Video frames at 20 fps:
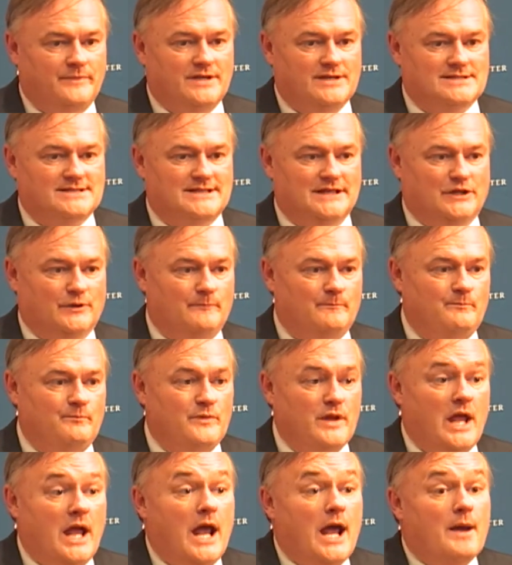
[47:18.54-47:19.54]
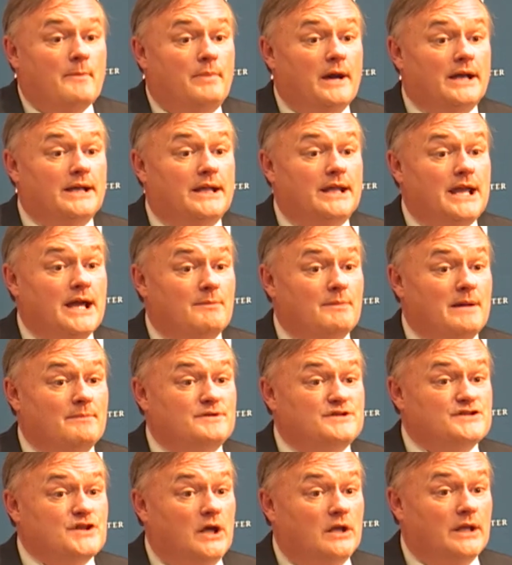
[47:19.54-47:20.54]
So, but come up
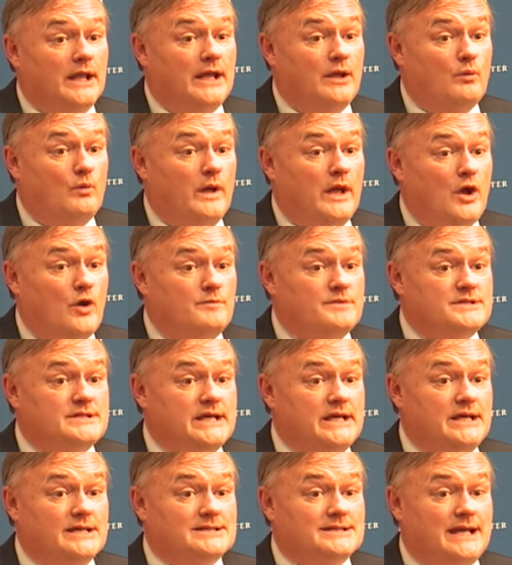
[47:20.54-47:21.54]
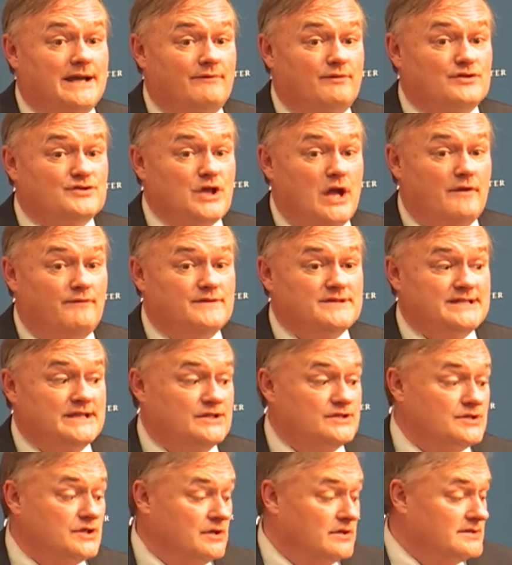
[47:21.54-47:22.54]
to Salt Lake. We hope to see you as governor's office
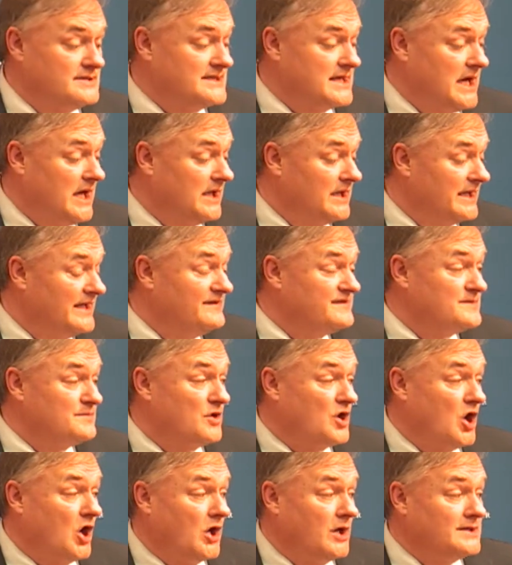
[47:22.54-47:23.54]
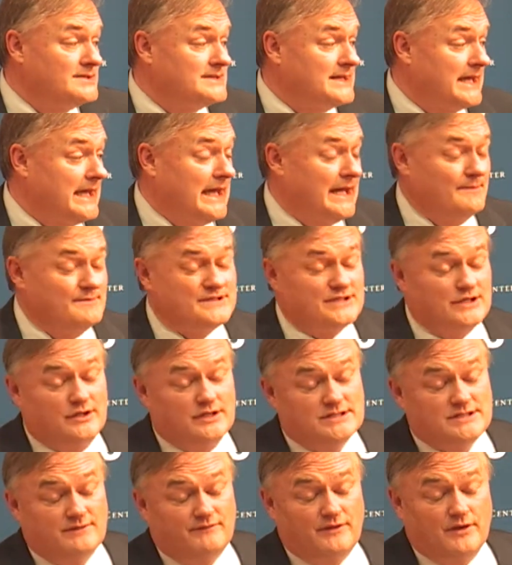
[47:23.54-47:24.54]
interns. I'll leave some cards. Again, I'm
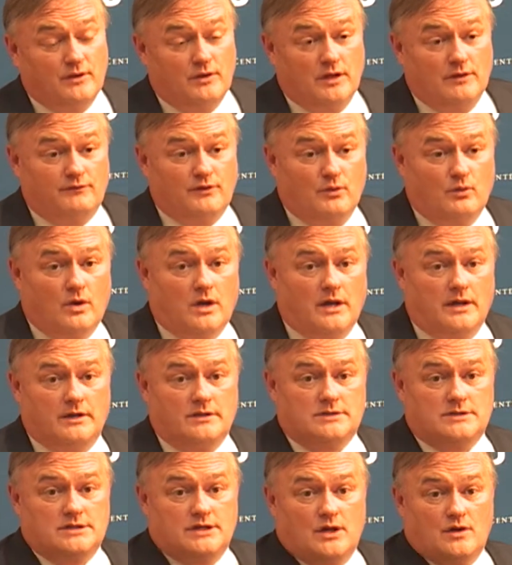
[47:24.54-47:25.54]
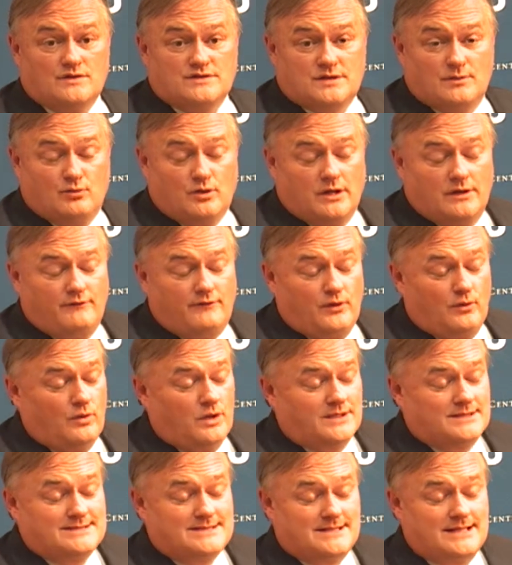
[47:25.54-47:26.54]
serious. If you want to know someone,
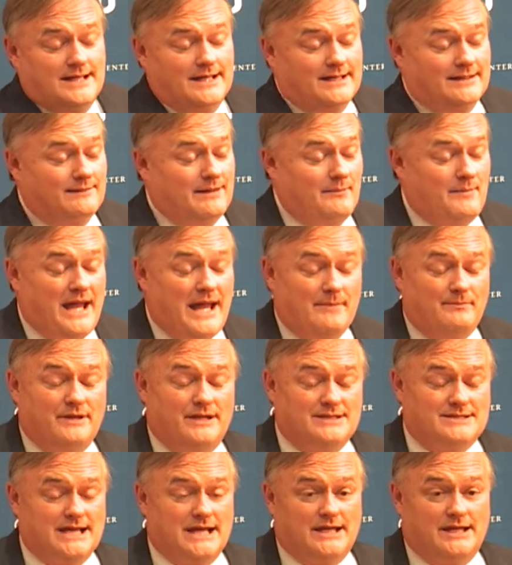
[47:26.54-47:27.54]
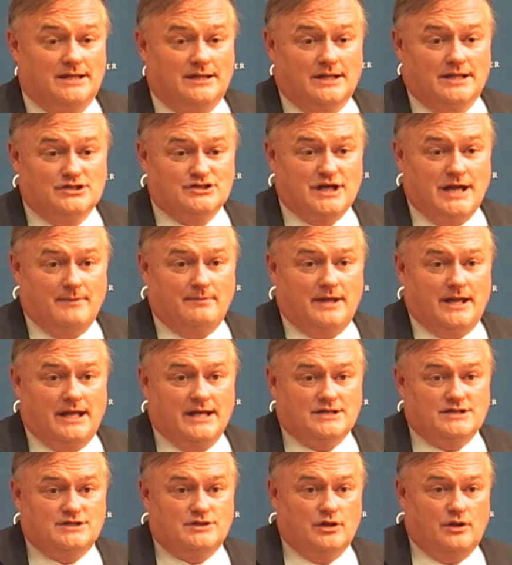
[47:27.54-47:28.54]
I'm happy to take you to lunch, happy to
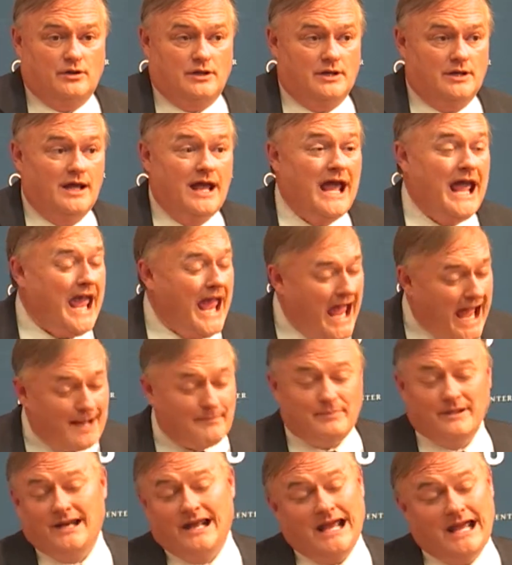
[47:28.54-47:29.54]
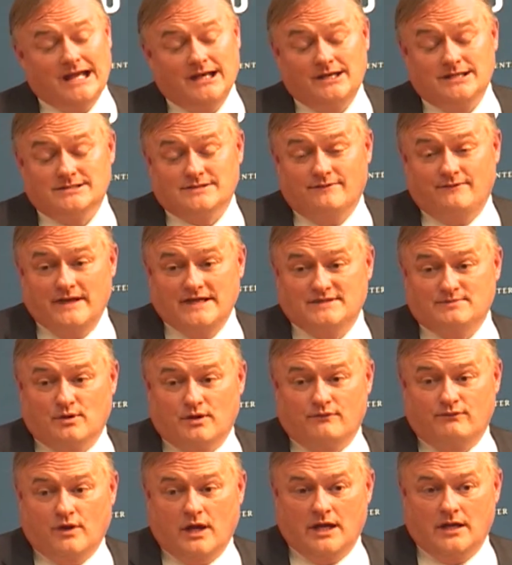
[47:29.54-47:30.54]
get to know you, happy to add you as a
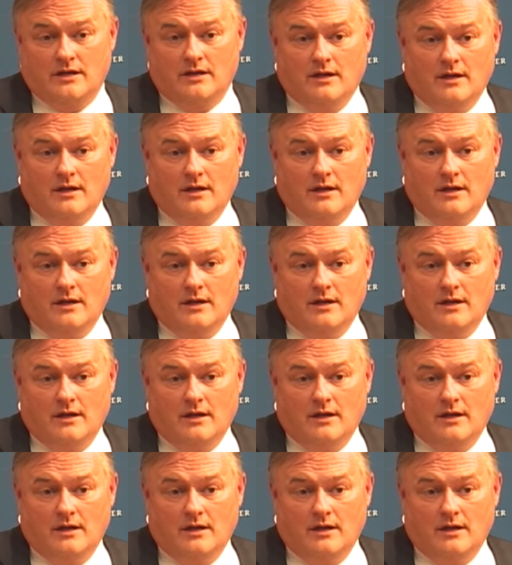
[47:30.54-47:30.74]
Facebook friend